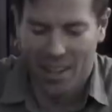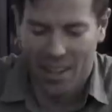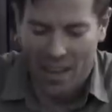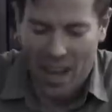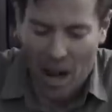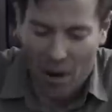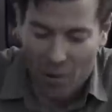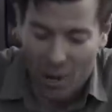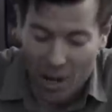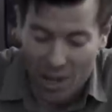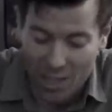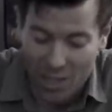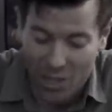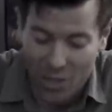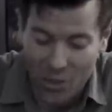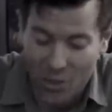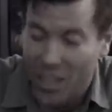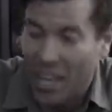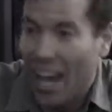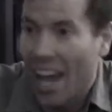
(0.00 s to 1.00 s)
Now we're on
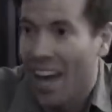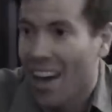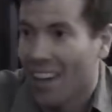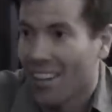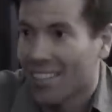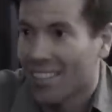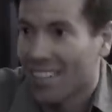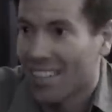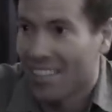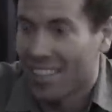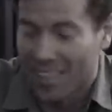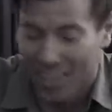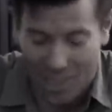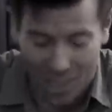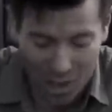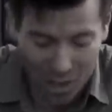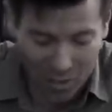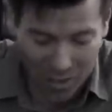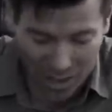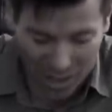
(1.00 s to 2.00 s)
to chaos in the
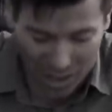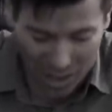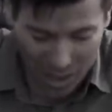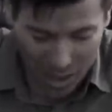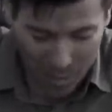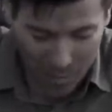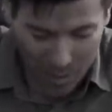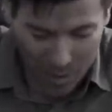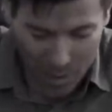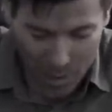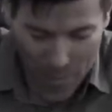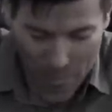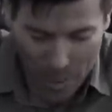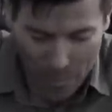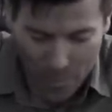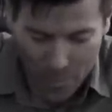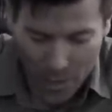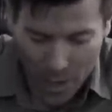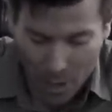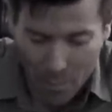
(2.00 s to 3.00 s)
Clover Club.
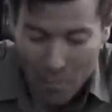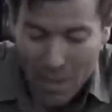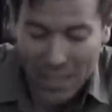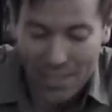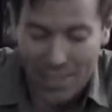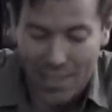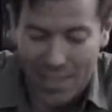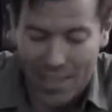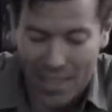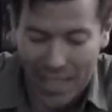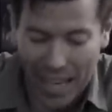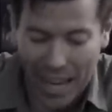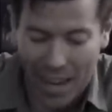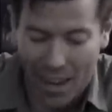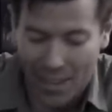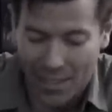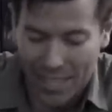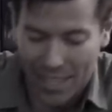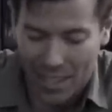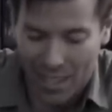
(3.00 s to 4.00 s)
Amidst the
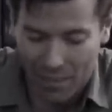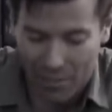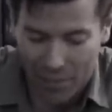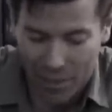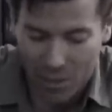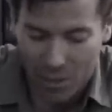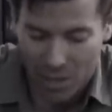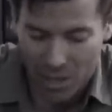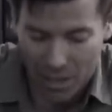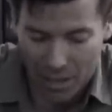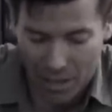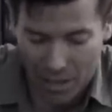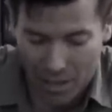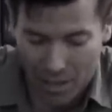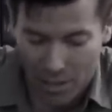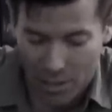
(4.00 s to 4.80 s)
chaos and confusion, the